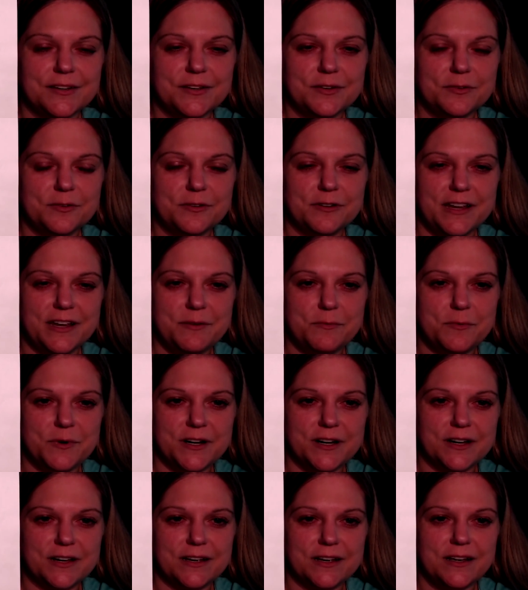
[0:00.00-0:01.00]
Great
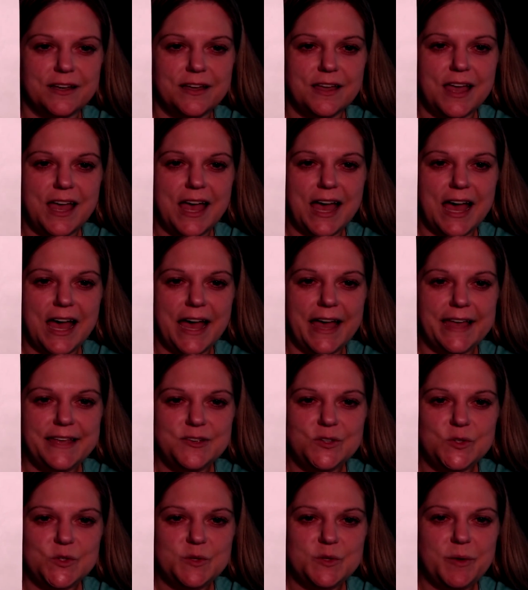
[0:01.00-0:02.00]
work. I
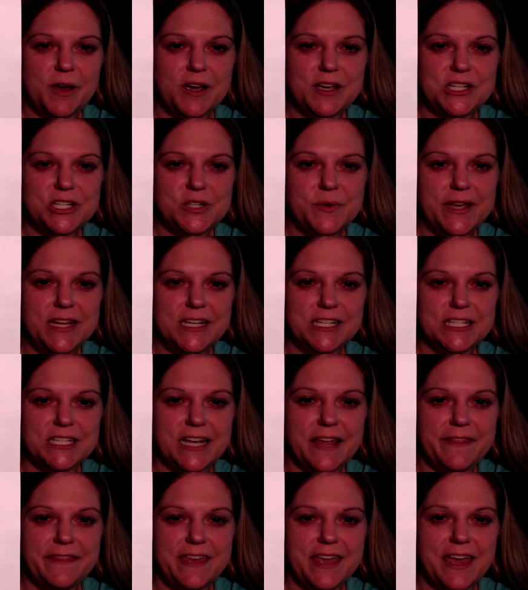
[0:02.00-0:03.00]
used punctuation
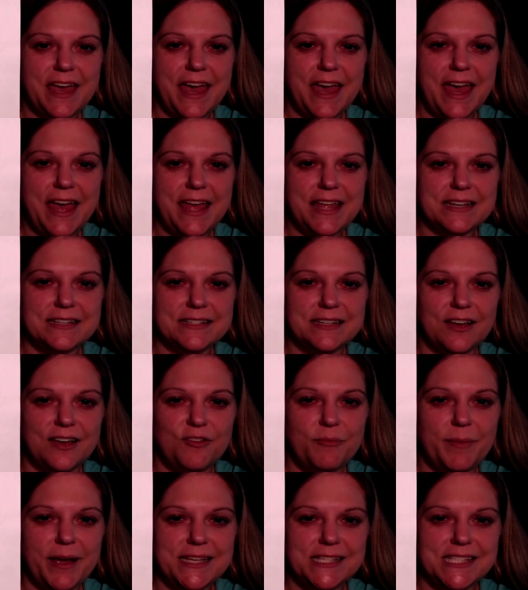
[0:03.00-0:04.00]
at the end of
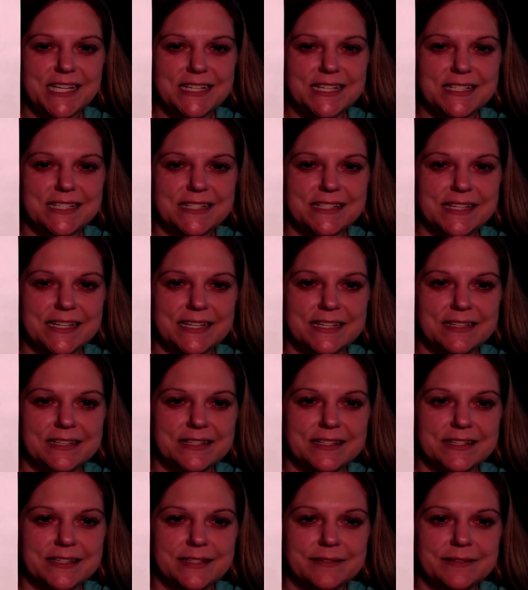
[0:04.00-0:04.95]
my sentences.